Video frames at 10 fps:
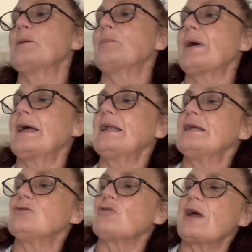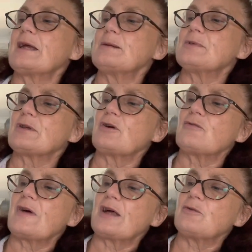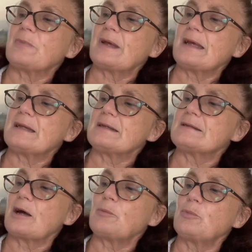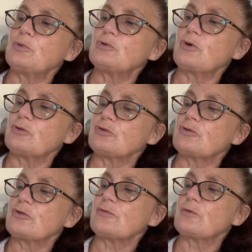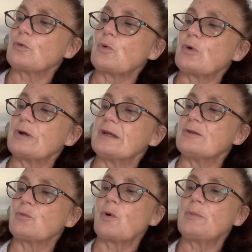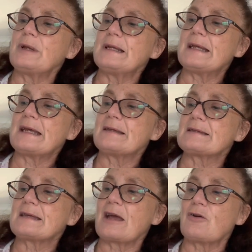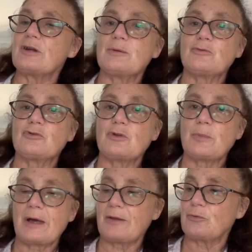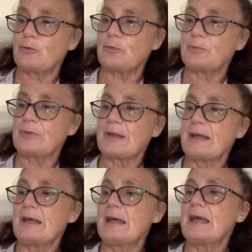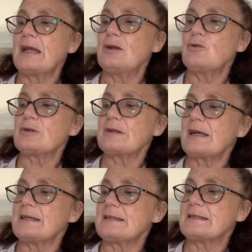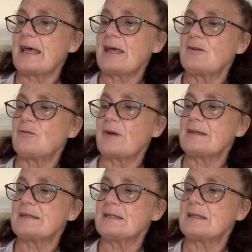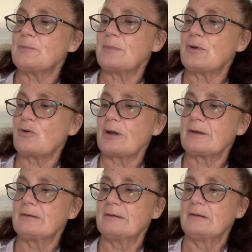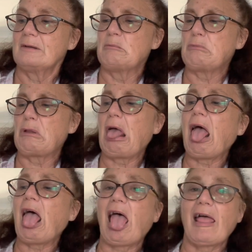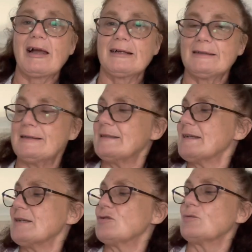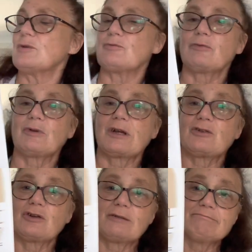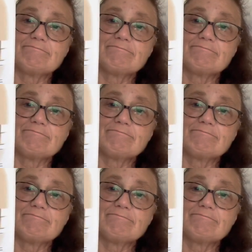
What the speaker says: Bailey dragged himself out of bed, tumbled onto the floor. His wobbly legs carried him to the bathroom. He looked at his sad face in the mirror. Blah, he said to his reflection.